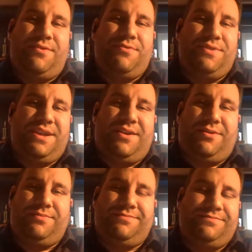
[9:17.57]

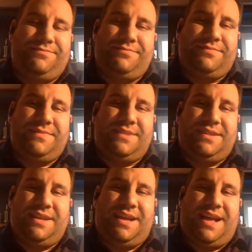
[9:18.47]

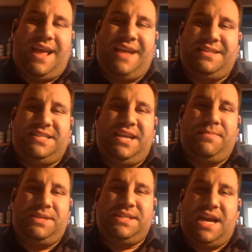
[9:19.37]
I hate to say it,
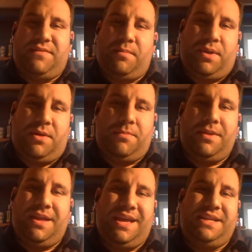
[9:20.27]
but he's kind of a bum.
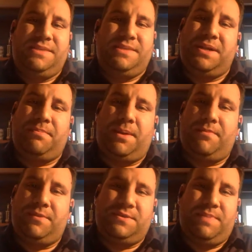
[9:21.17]
And he's been a bum
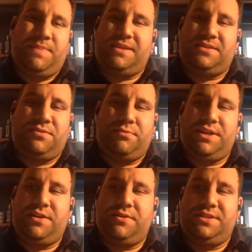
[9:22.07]
his past 3
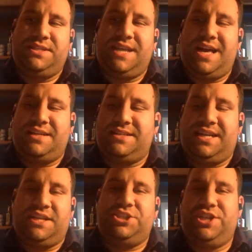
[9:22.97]
years. He's gotten
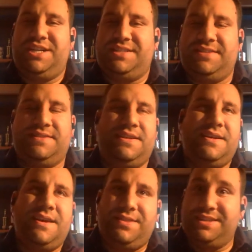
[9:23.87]
second chances.
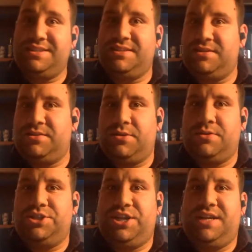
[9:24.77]
This is his
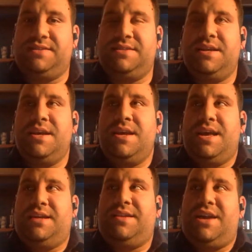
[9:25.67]
third chance.
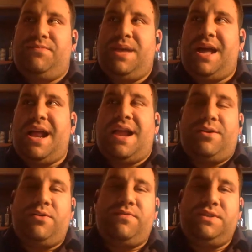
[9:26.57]
And a lot of people, I don't
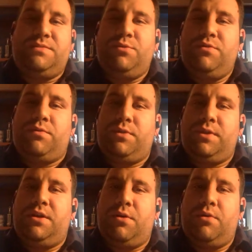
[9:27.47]
know if this move will
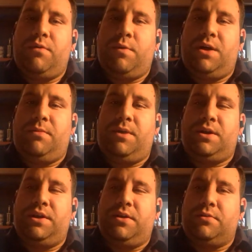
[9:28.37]
really go over well
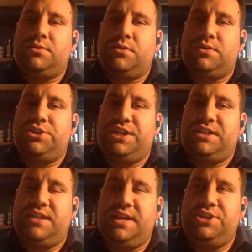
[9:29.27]
among, sort of
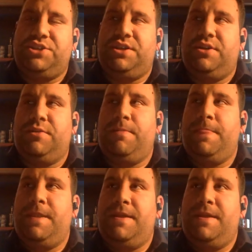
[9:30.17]
Jets Nation here.